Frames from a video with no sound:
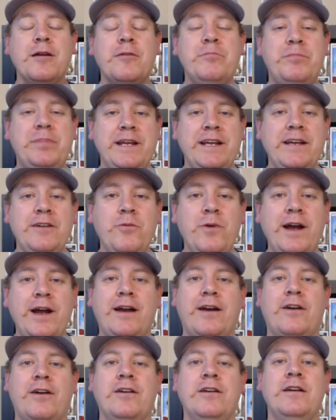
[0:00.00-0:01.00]
be
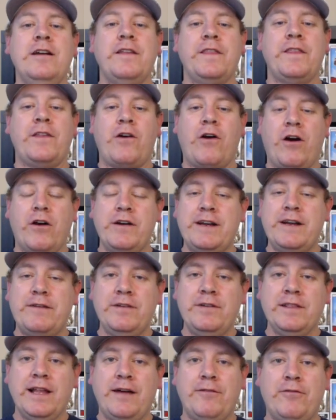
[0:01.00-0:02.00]
aware. There are
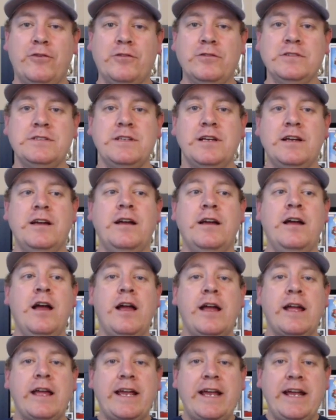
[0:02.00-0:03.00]
different levels.
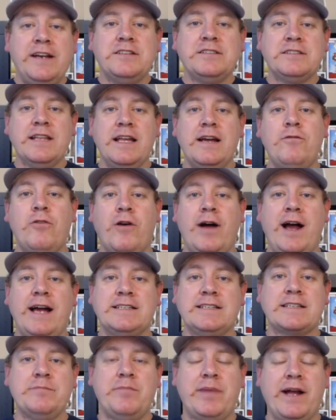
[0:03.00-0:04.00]
Each level
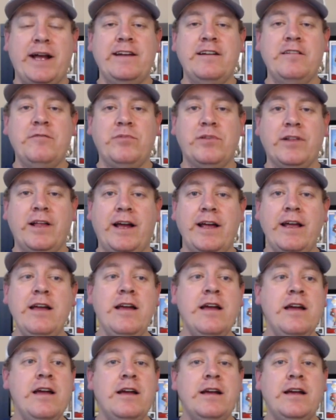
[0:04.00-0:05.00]
has competitive play.
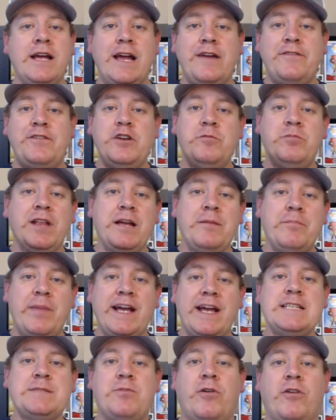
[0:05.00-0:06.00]
If you play
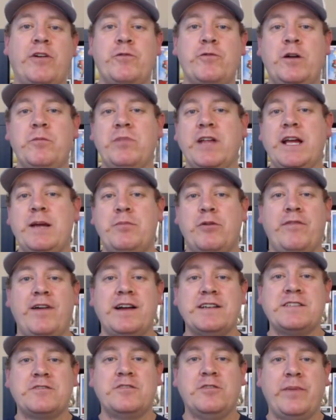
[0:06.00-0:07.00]
baseball and you want to play
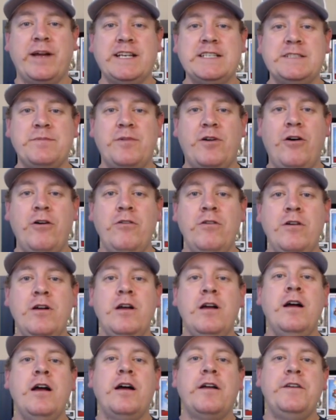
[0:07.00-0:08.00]
professional baseball,
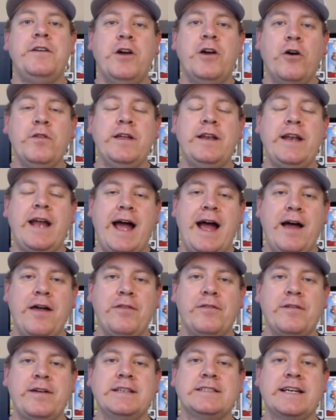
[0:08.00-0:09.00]
know that
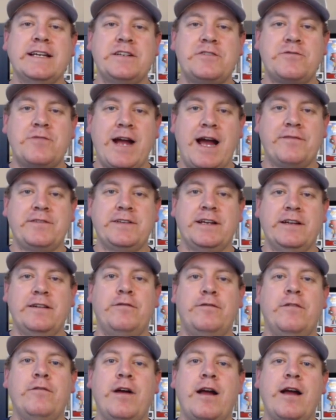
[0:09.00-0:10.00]
athletes get drafted
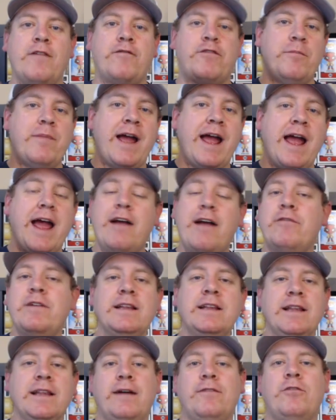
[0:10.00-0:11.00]
from every
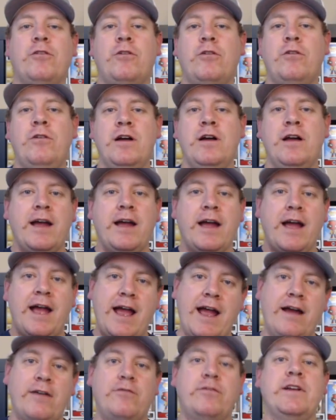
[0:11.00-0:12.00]
level
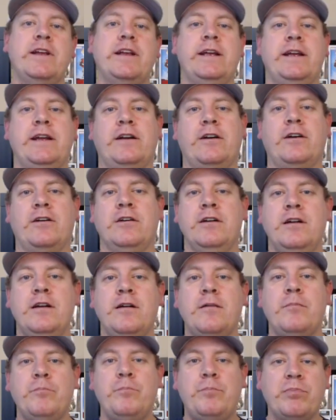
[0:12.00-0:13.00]
every year.
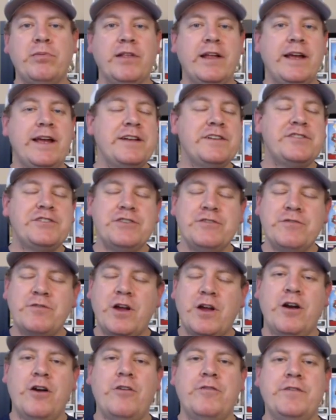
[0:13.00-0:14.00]
Playing
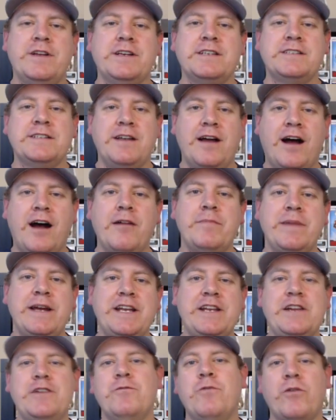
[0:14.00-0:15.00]
JUCO does not
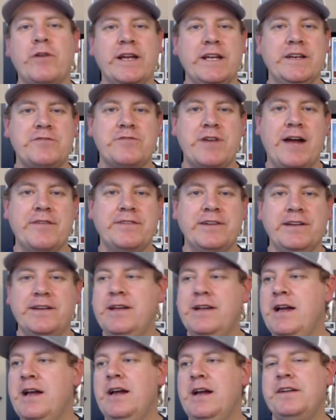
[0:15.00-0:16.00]
mean you won't get drafted,
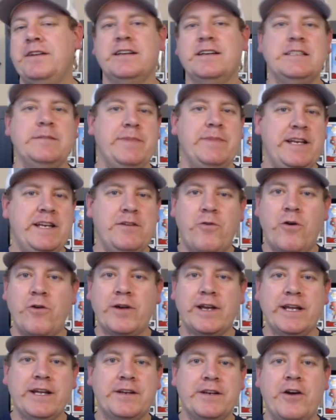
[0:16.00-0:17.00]
doesn't mean you
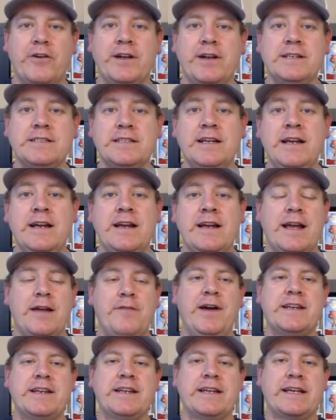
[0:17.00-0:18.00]
won't get noticed. In
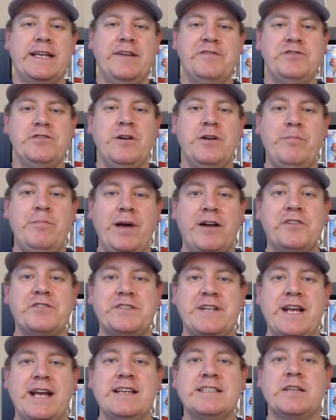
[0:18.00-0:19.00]
fact, it gives you a better
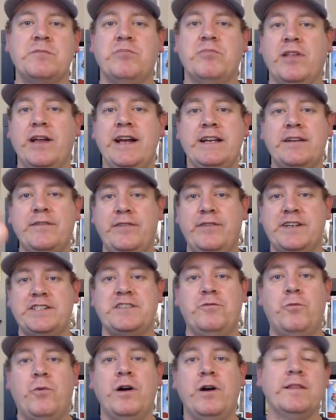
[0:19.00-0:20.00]
chance to play
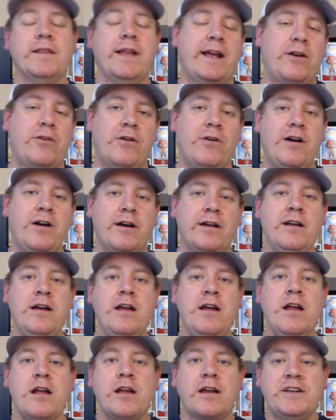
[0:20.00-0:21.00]
Division I later on,
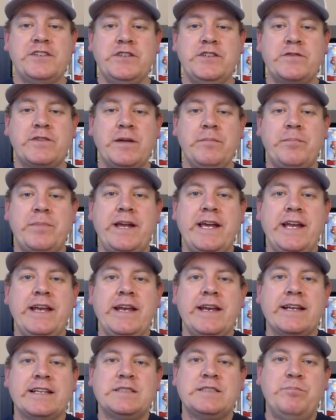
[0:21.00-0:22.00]
because you've competed
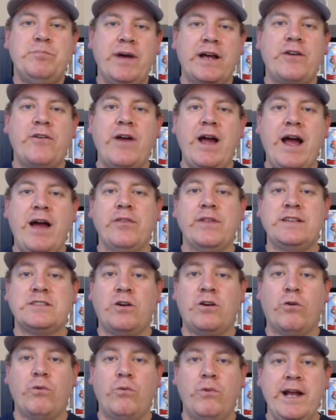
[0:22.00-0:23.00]
against better athletes
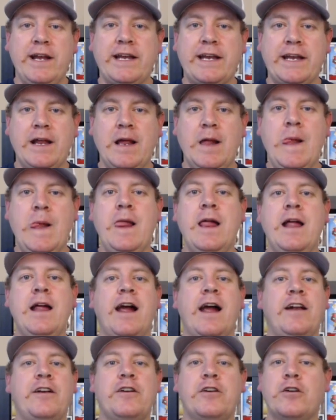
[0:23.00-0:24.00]
already
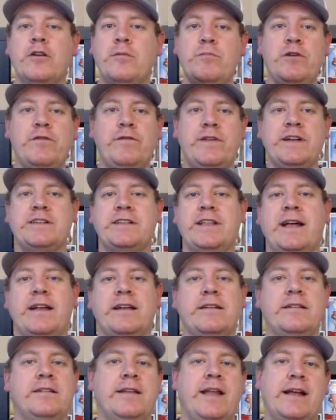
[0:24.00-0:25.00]
and you're going to move into
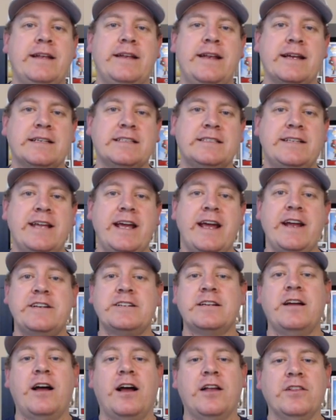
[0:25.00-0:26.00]
that next
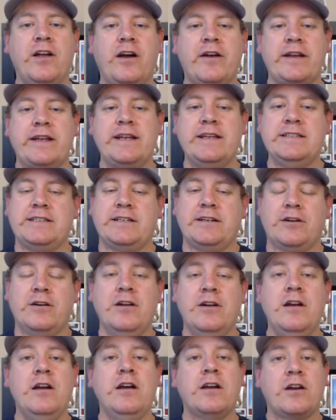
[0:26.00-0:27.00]
stage a lot easier.
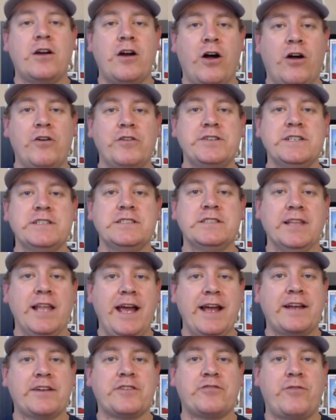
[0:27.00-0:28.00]
Colleges
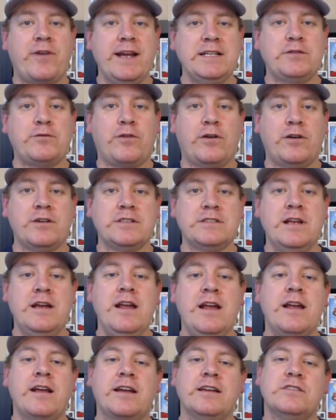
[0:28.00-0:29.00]
like transfers
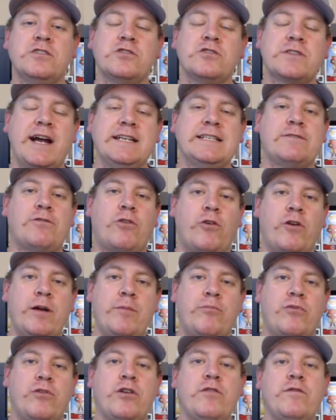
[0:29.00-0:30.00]
because those guys have already
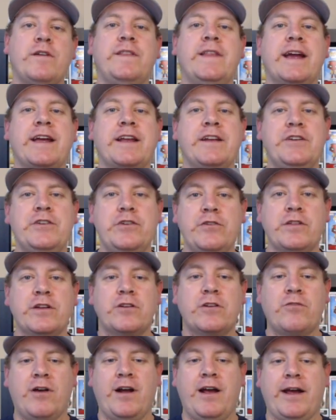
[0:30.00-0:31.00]
proven they can do the
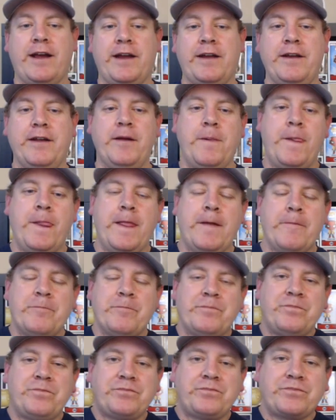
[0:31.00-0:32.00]
grind.
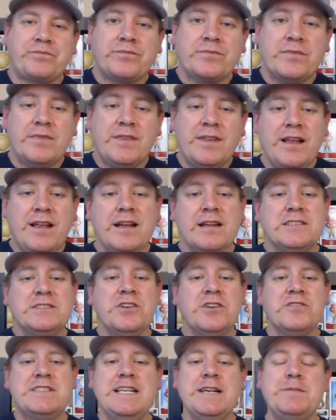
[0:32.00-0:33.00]

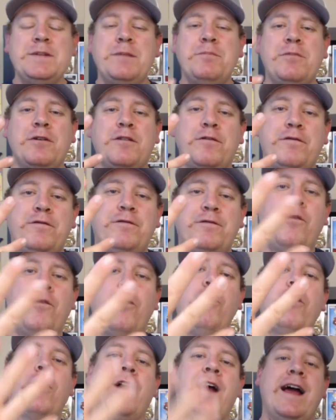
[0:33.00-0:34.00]
So tip number
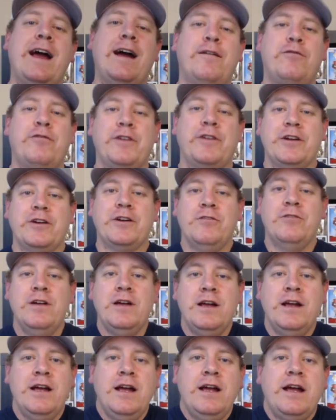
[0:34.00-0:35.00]
4 I have for you
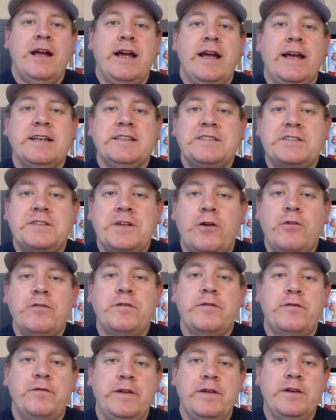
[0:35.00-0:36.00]
is don't
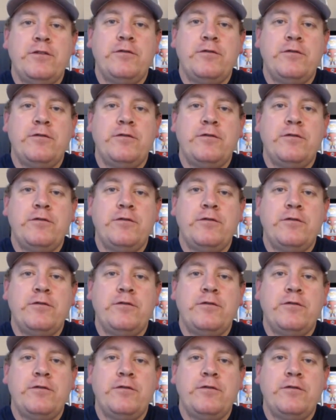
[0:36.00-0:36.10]
feel